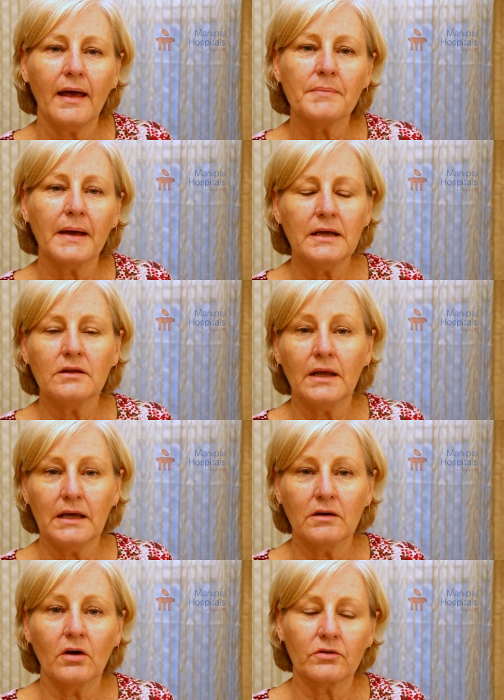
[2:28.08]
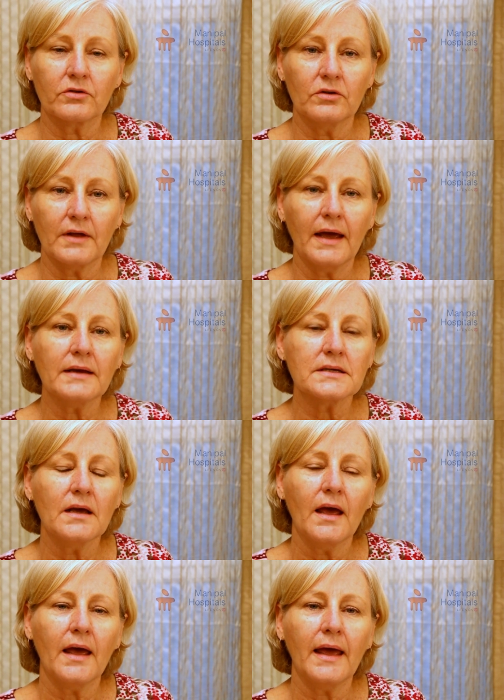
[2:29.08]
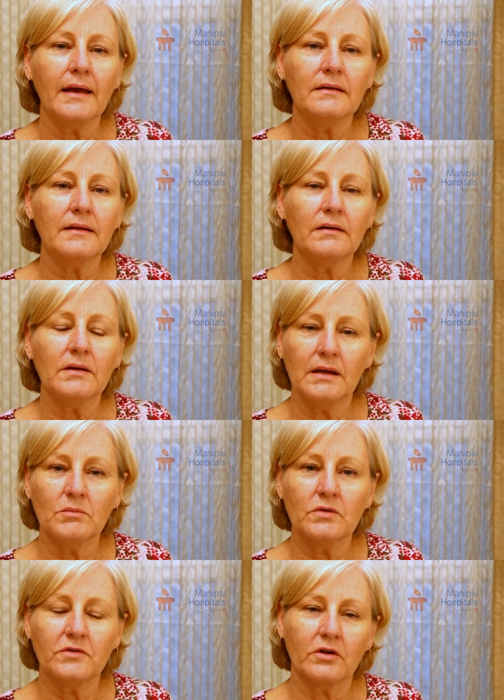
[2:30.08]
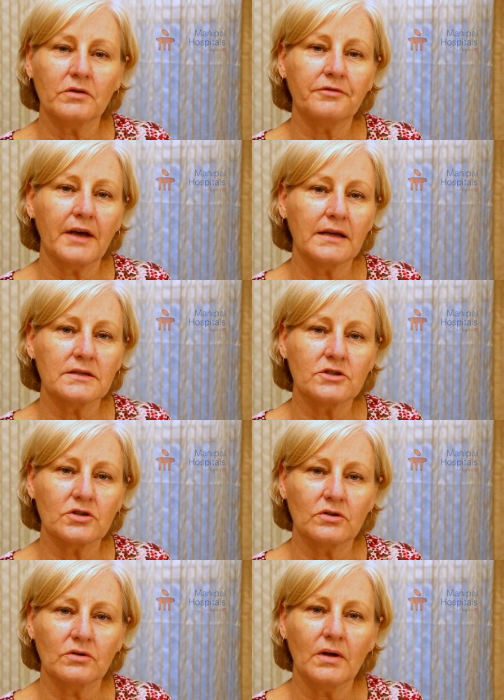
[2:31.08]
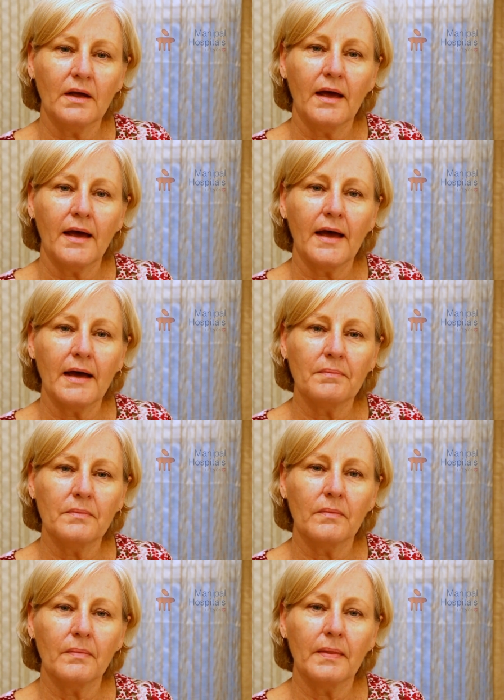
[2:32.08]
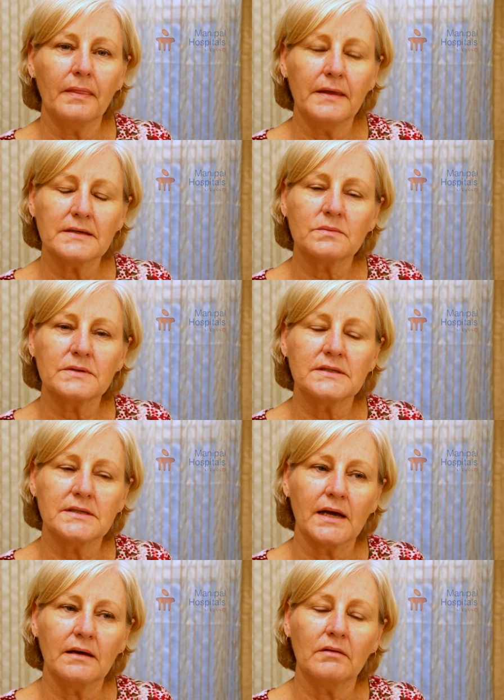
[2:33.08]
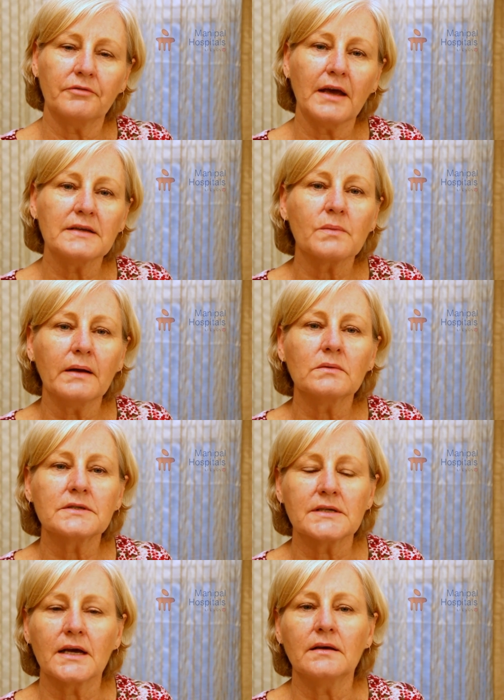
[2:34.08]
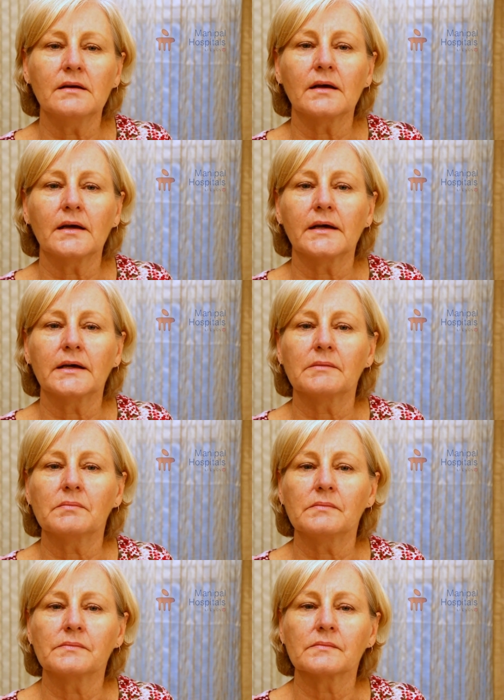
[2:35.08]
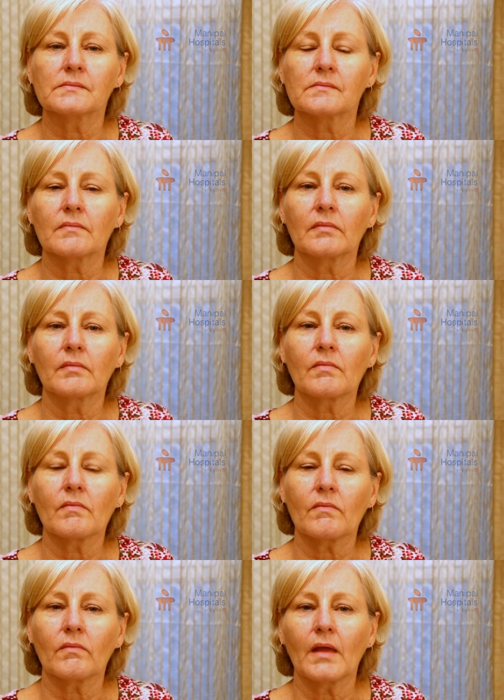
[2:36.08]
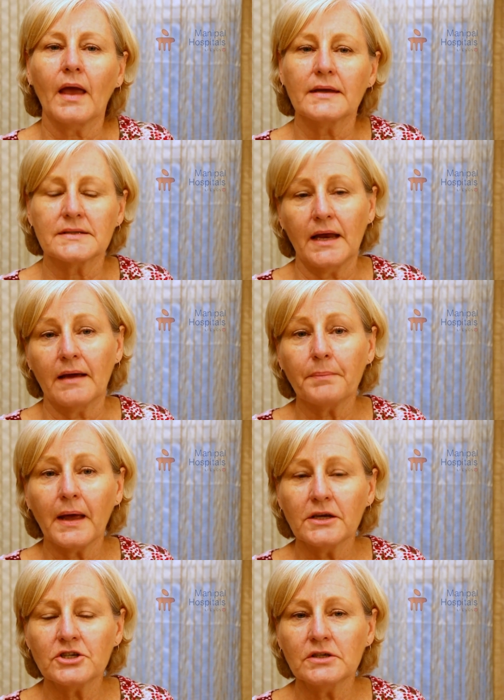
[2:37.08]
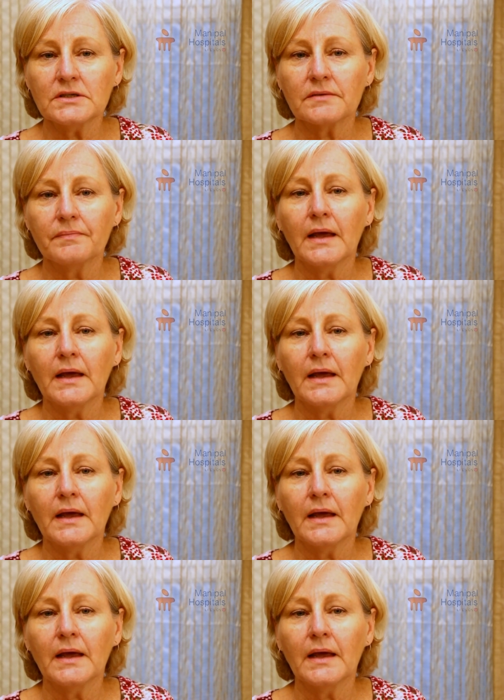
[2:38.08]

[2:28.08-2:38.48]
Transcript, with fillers: But he, he got through that, and then he moved on to phase two. Um, this was done, phase one was done um, as outpatient.